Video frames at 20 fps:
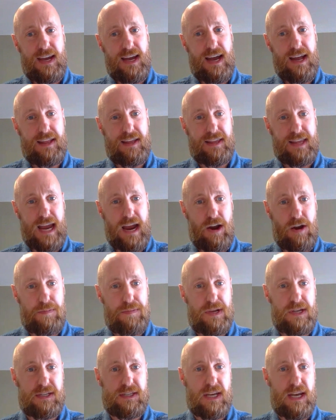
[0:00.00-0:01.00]
and the
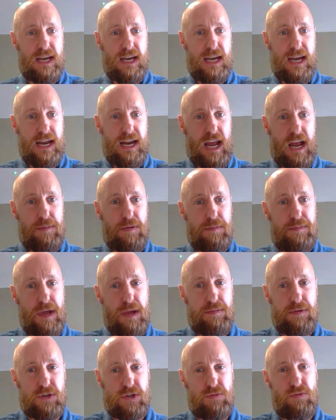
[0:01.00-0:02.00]
therapies enable
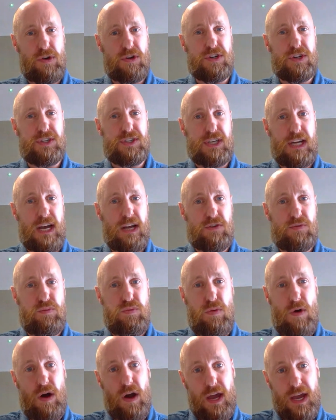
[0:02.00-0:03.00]
people to understand
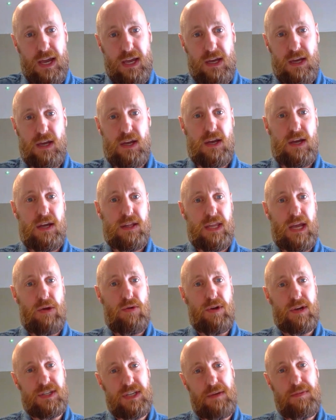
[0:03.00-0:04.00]
why they
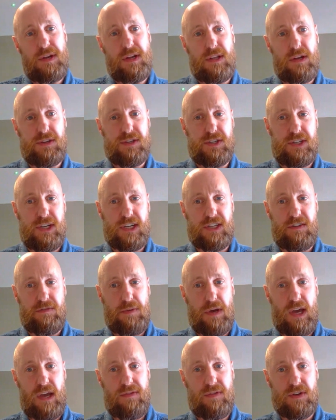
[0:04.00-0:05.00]
were exhibiting those addictive
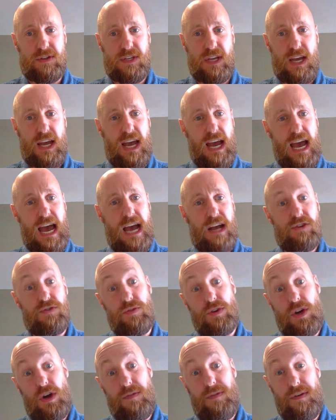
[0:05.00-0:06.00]
behaviors and
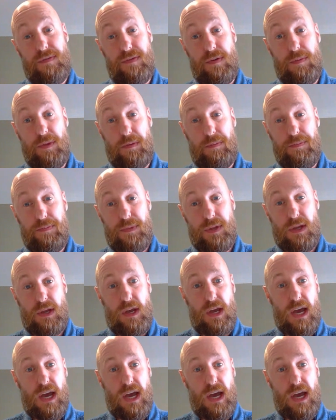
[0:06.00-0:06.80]
recover from them.